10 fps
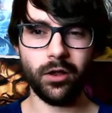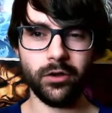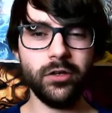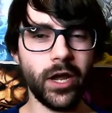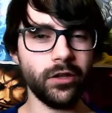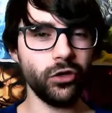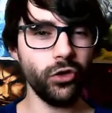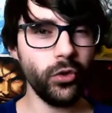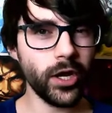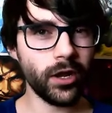
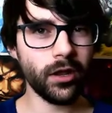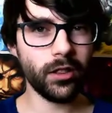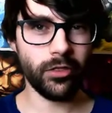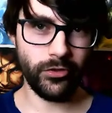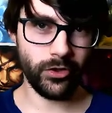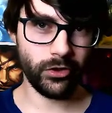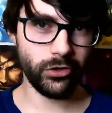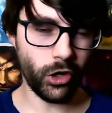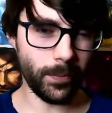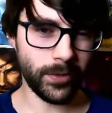diluting the
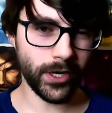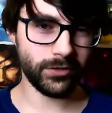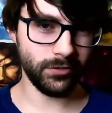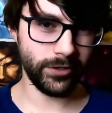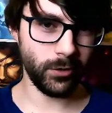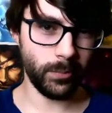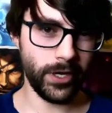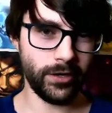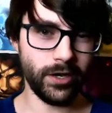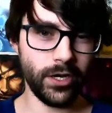top decks a little
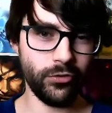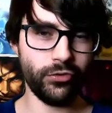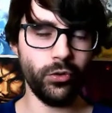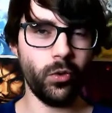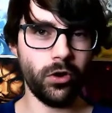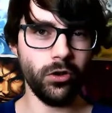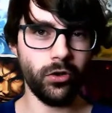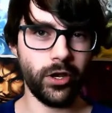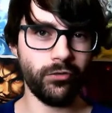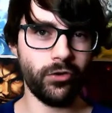bit if you are
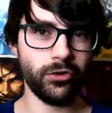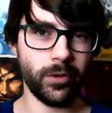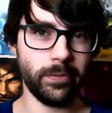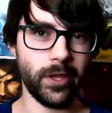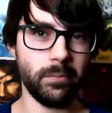looking for something